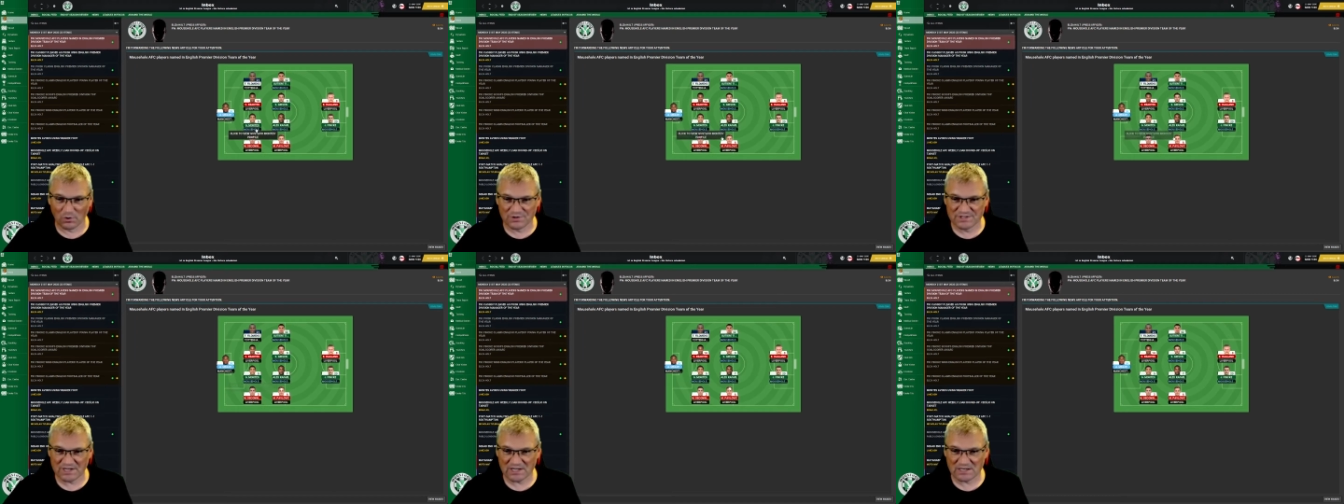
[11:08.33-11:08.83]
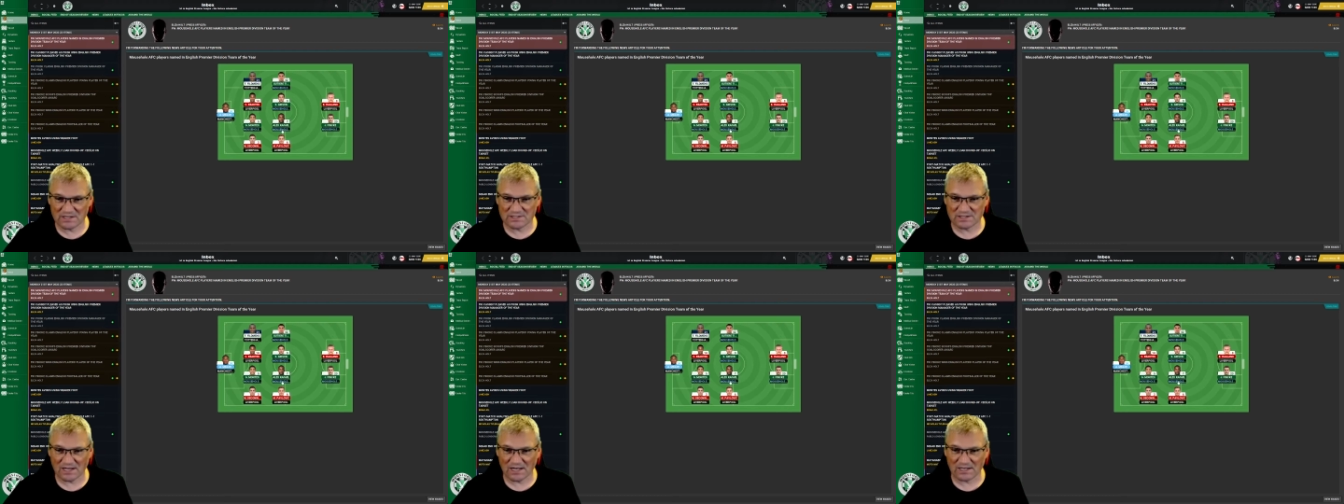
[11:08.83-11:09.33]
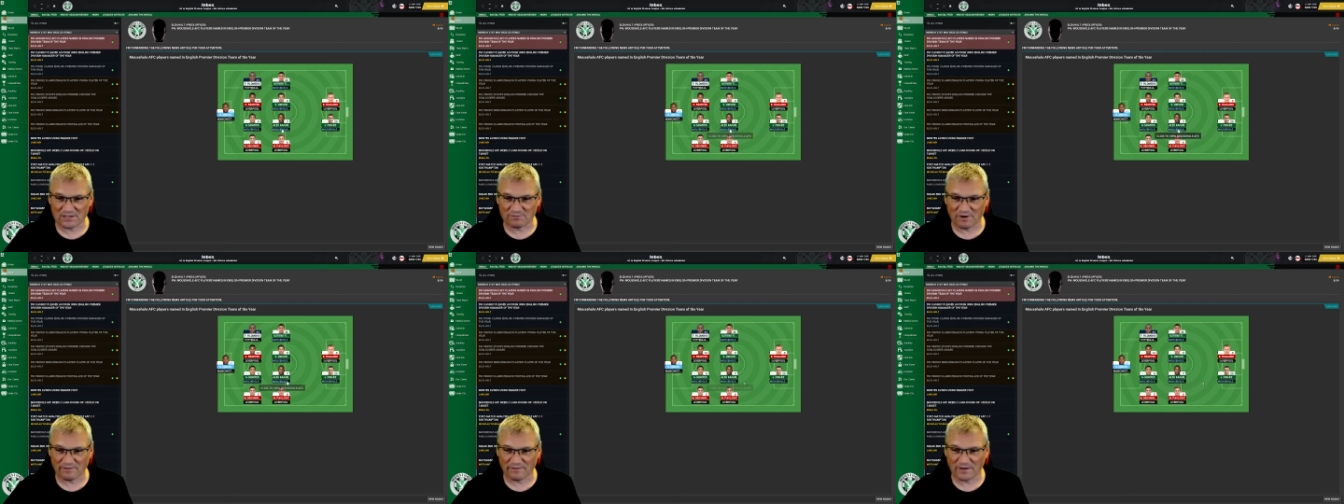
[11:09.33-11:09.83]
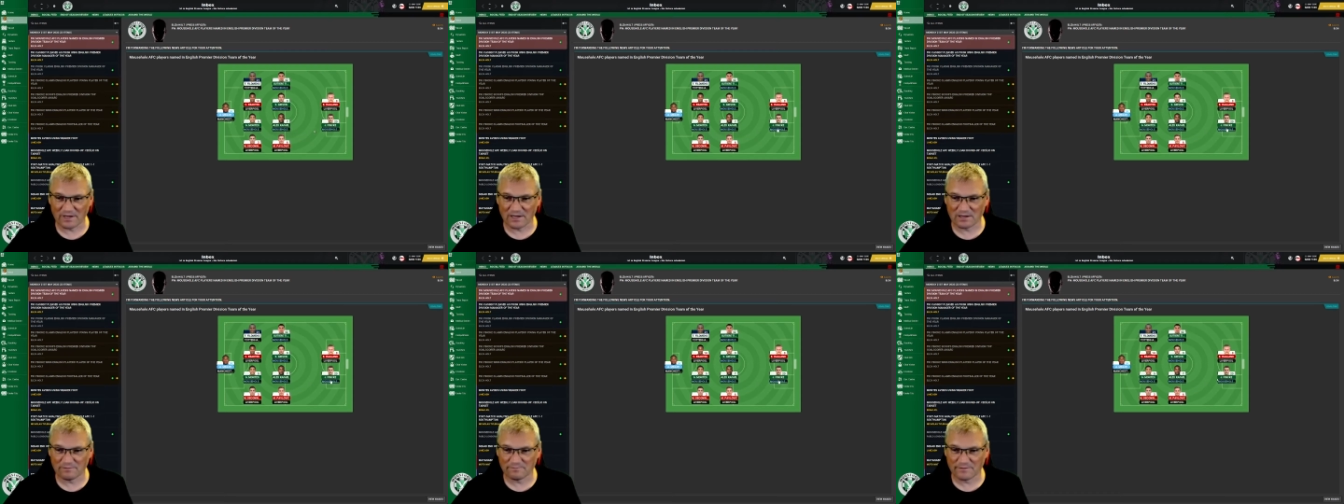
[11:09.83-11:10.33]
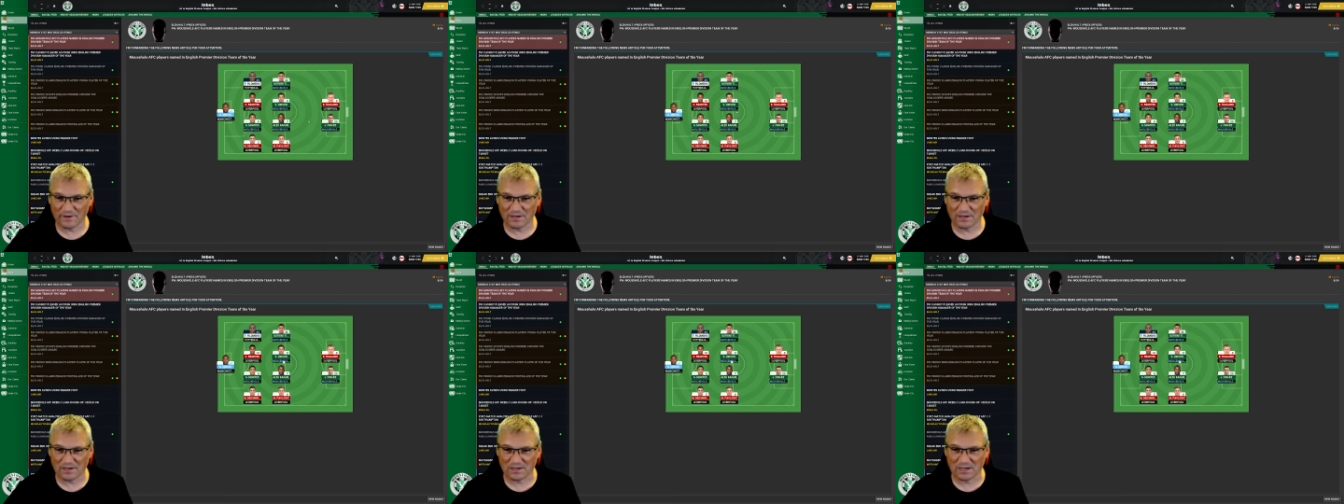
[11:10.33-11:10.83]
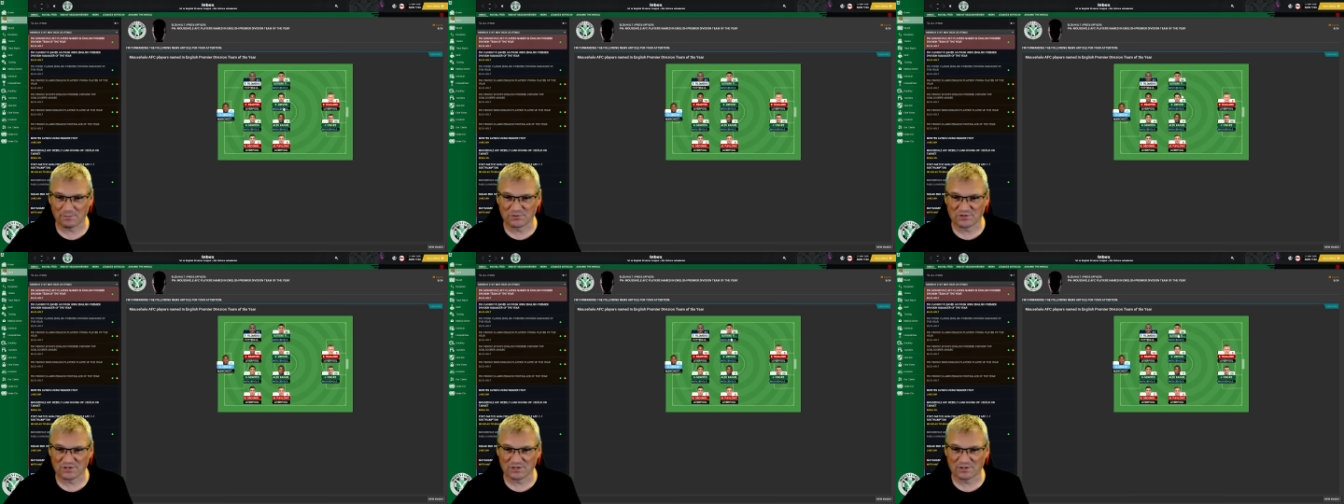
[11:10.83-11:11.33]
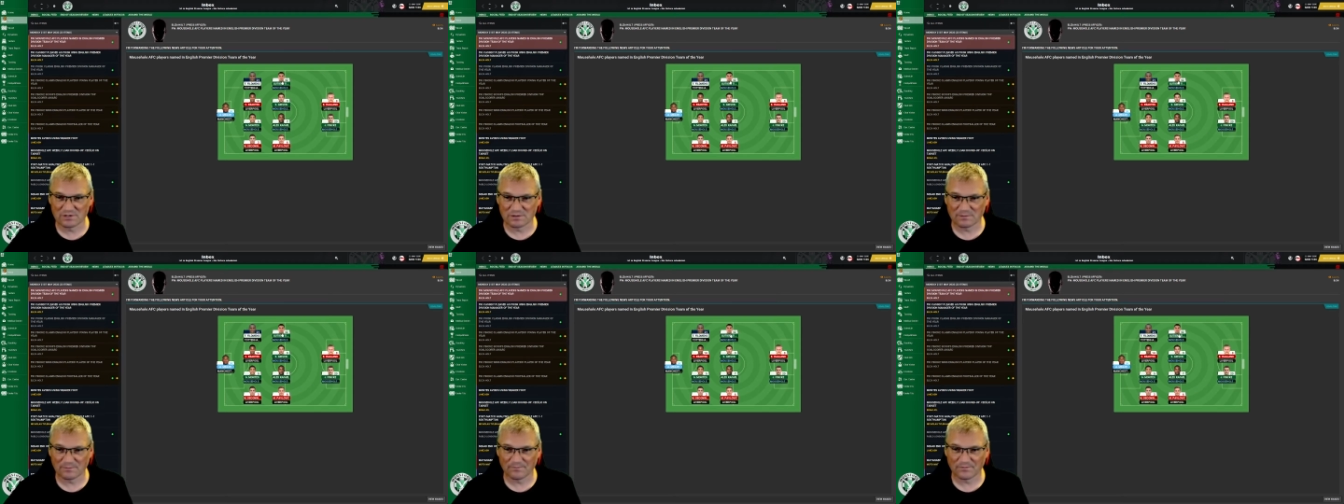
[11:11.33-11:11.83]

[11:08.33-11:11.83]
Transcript: Montez, Alex Raphael, Fink, Gibson,